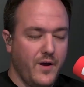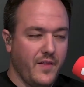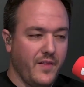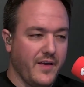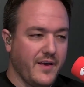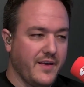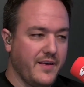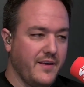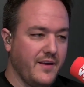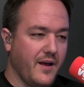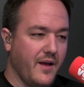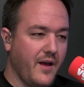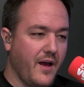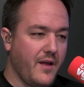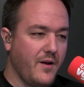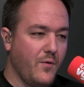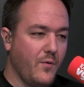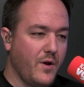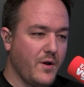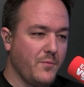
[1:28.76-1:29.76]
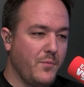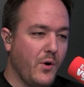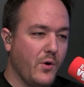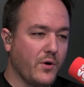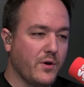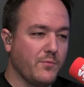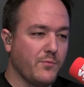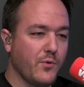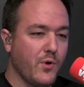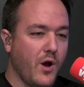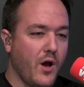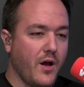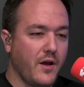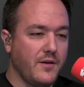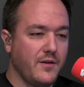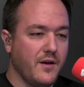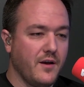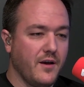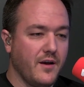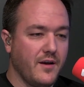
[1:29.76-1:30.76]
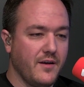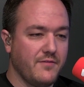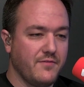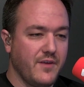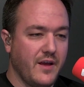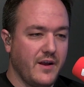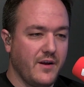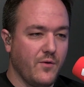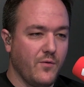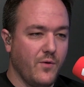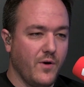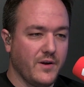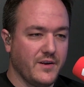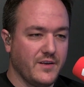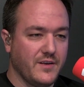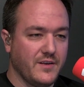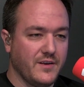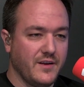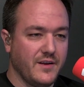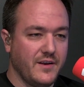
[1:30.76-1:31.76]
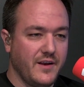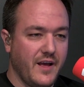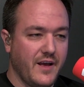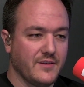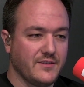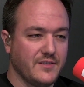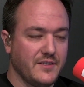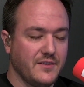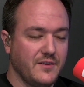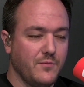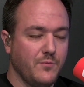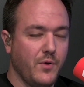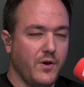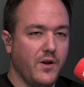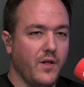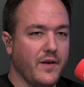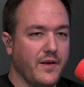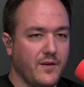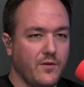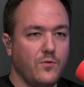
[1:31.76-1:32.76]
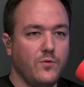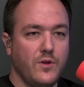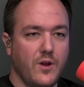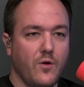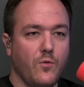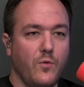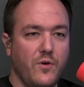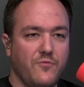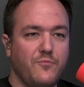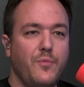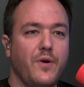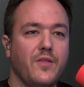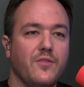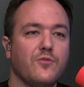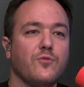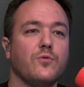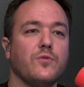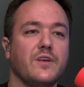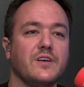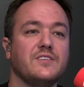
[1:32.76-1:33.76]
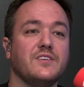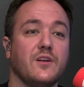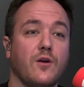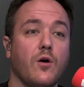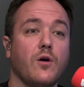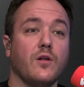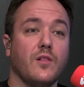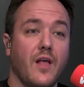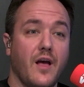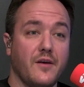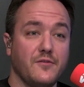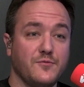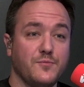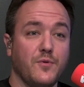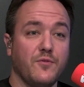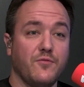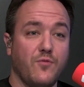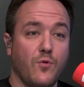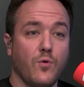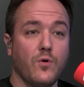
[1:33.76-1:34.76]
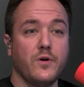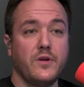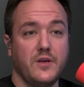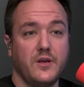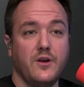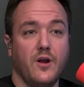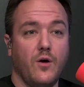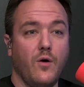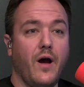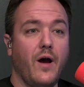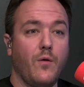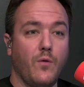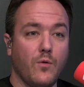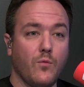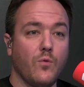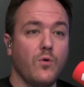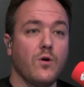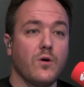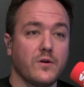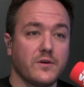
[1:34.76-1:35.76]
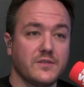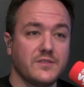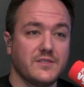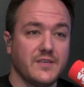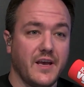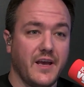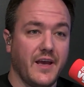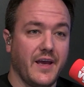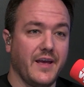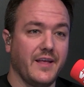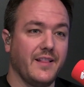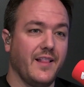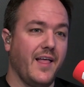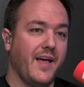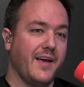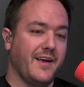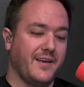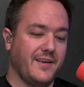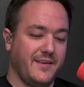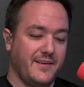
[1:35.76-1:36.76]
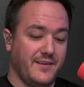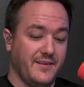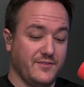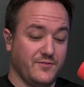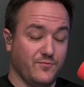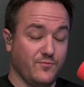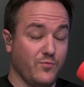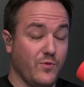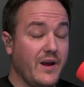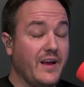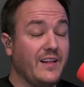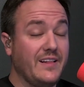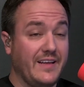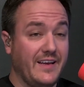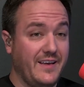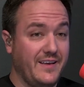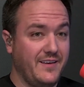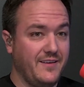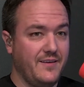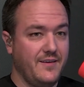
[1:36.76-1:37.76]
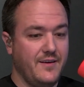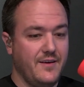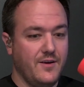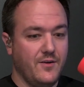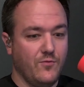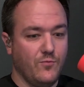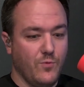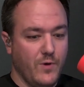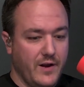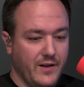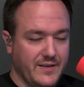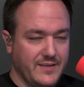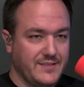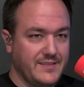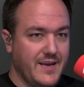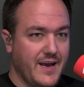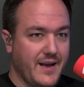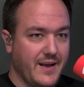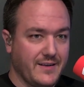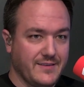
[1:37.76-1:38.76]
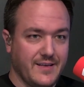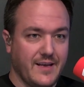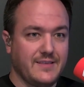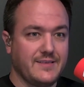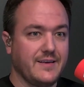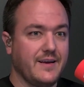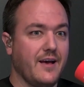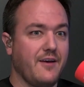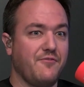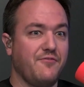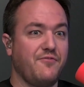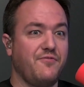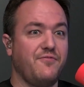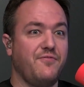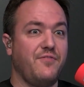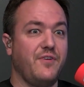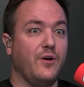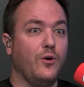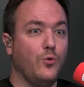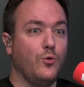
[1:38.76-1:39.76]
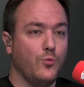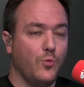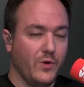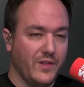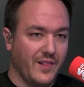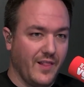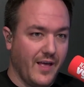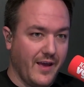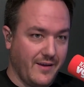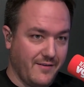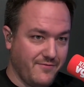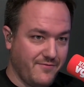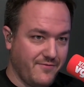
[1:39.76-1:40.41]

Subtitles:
Like, yeah, you know, I don't want to poke and prod if they don't want to announce it. But like, you know, we've been through this in our lives before. You know how it works. And like, it's really, really sad because that's a guy filled with life.